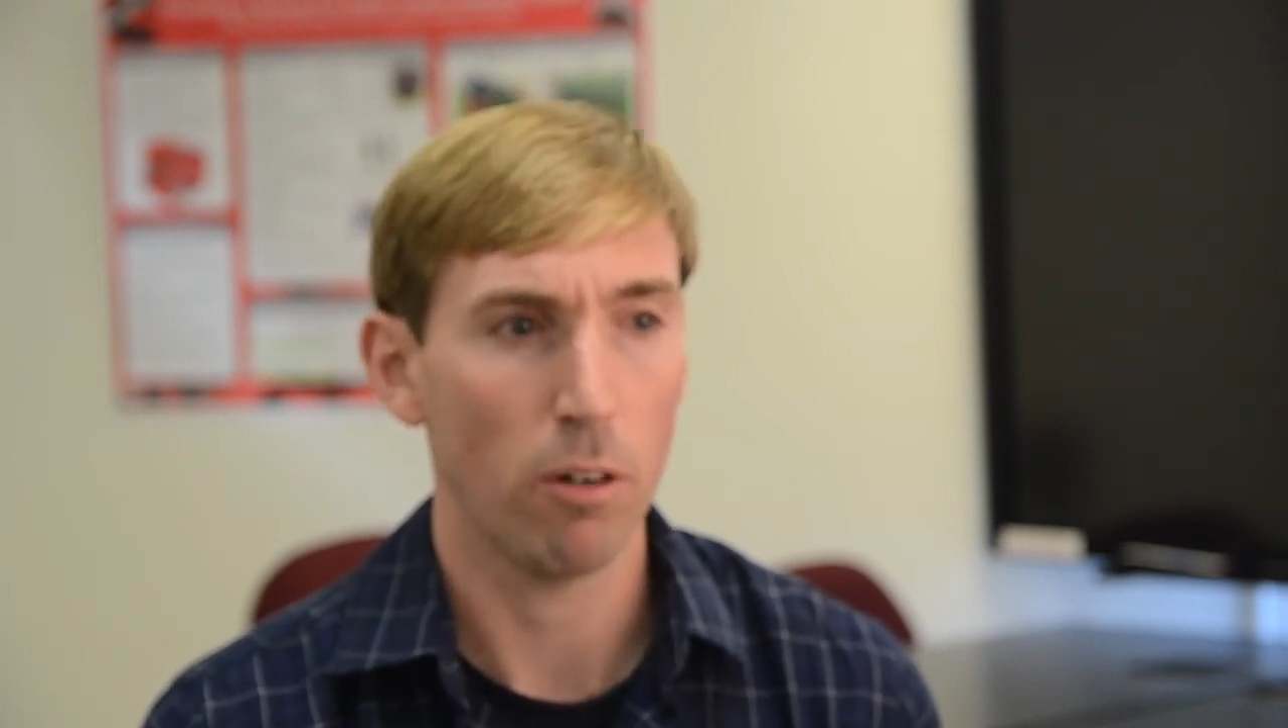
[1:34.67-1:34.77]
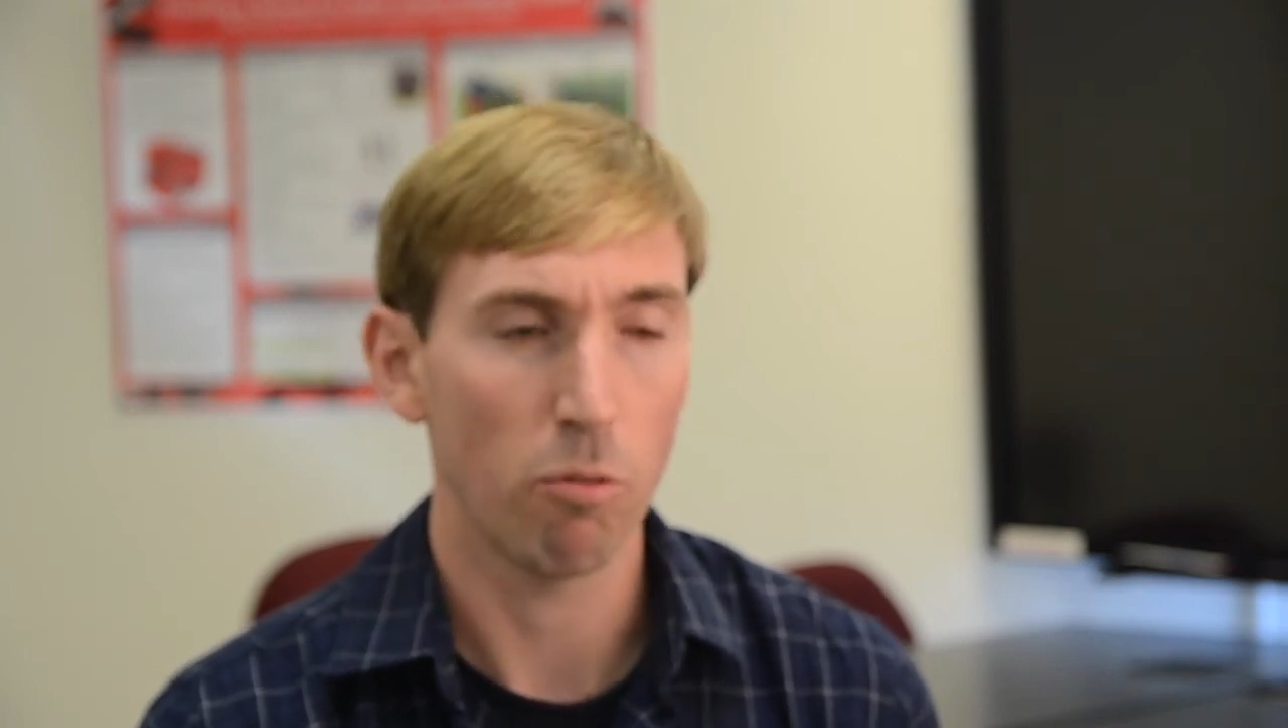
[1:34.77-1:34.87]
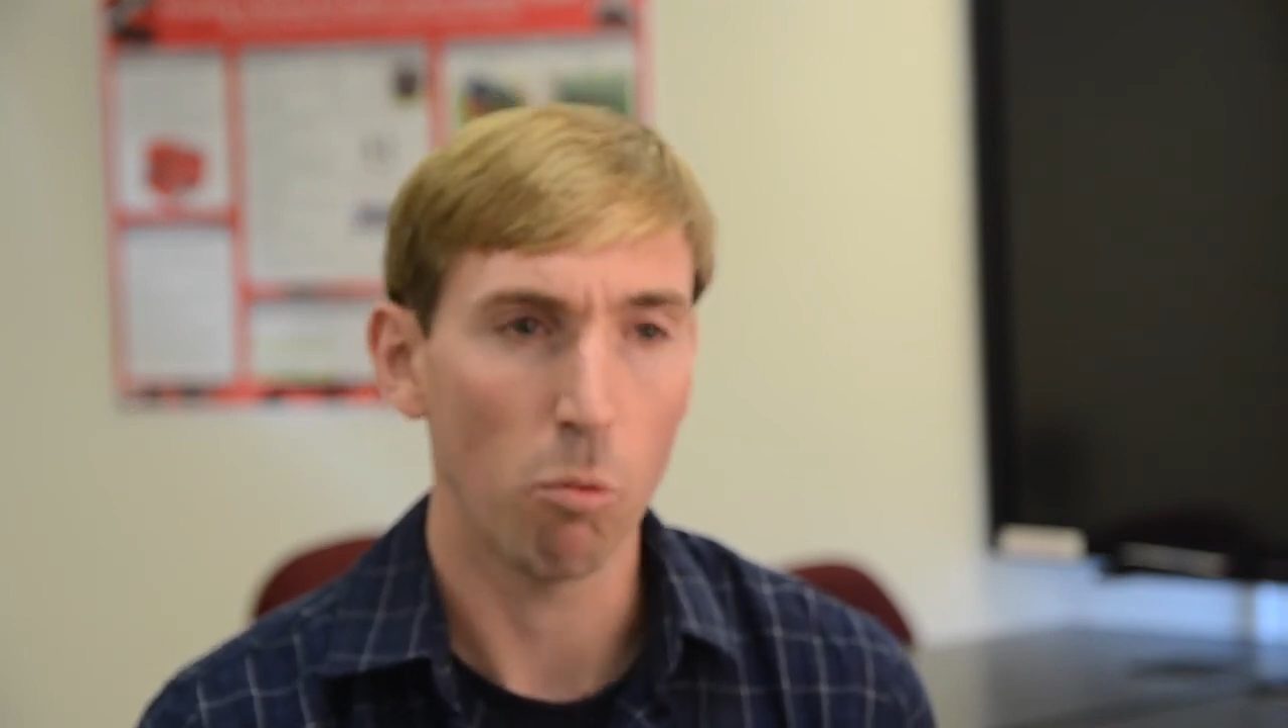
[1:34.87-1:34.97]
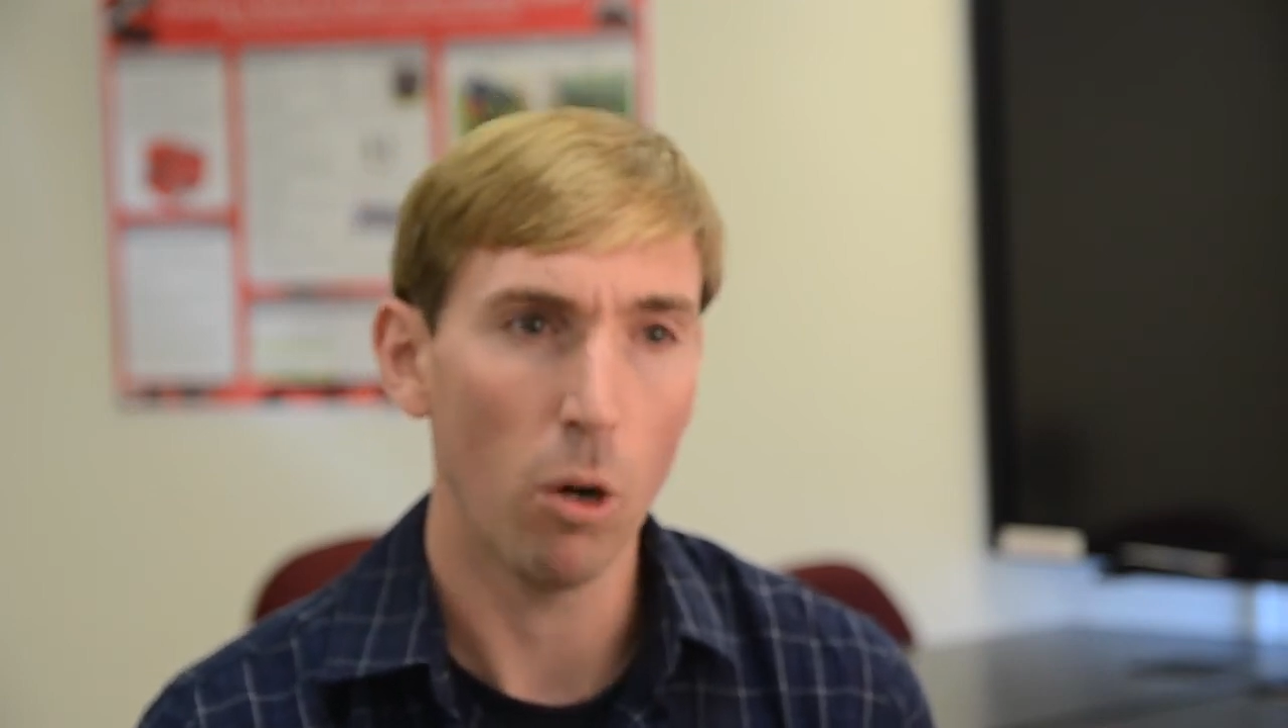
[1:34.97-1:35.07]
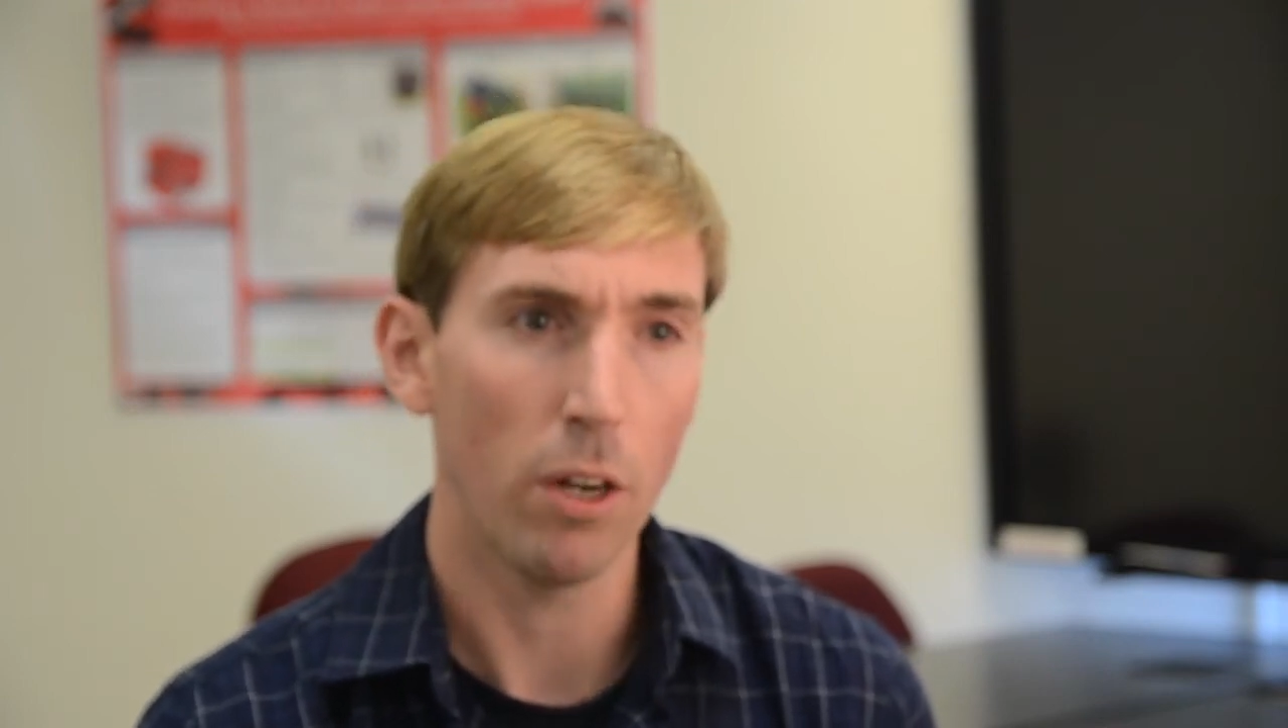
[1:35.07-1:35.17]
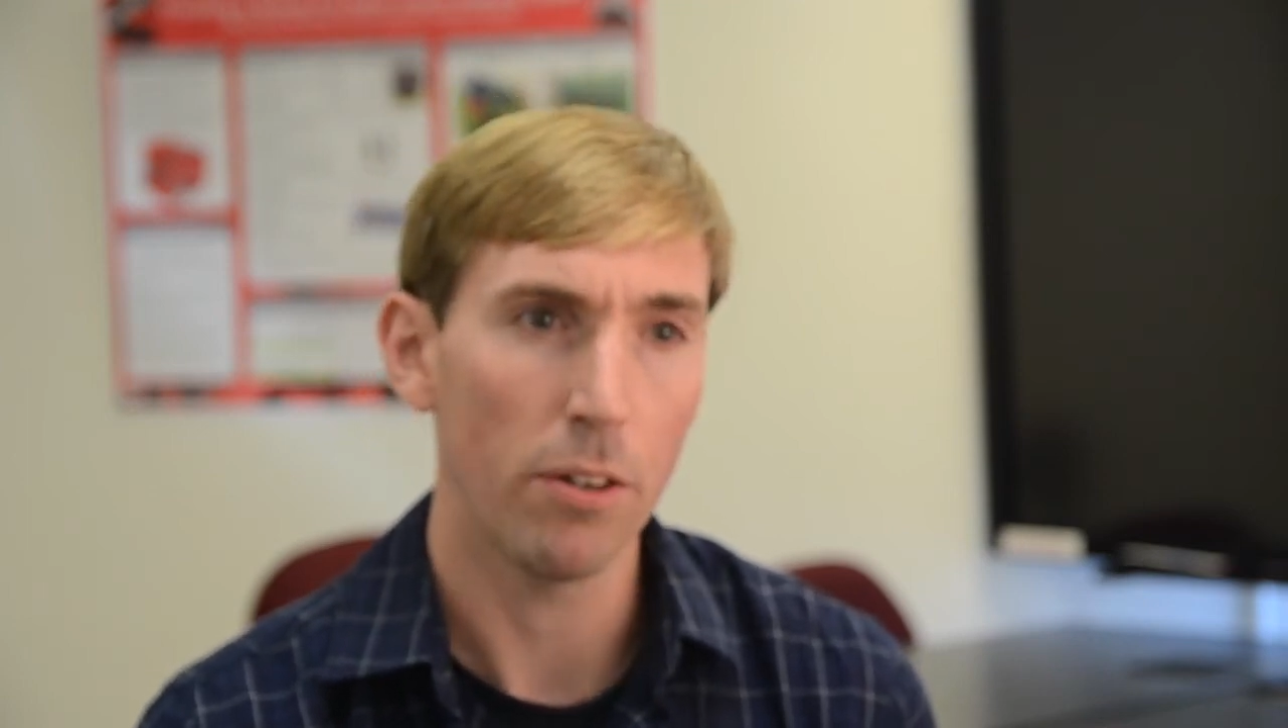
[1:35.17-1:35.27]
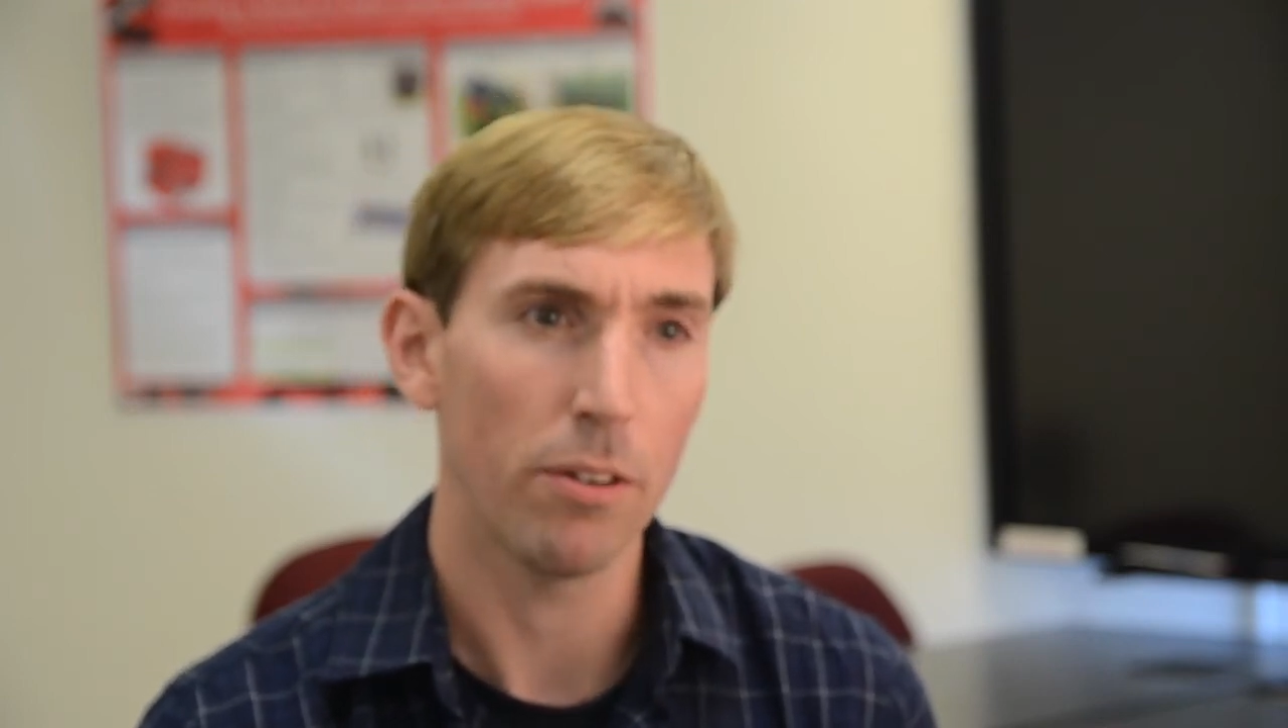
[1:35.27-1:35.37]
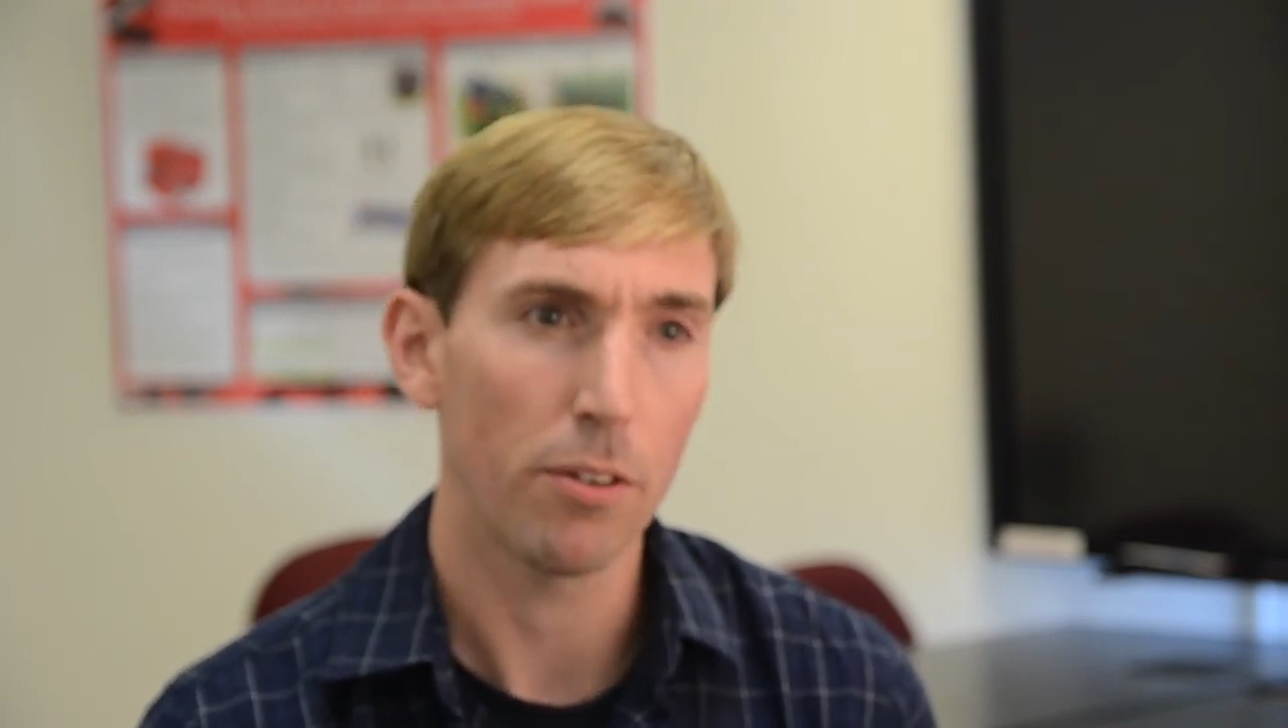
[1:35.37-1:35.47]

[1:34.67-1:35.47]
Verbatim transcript: of one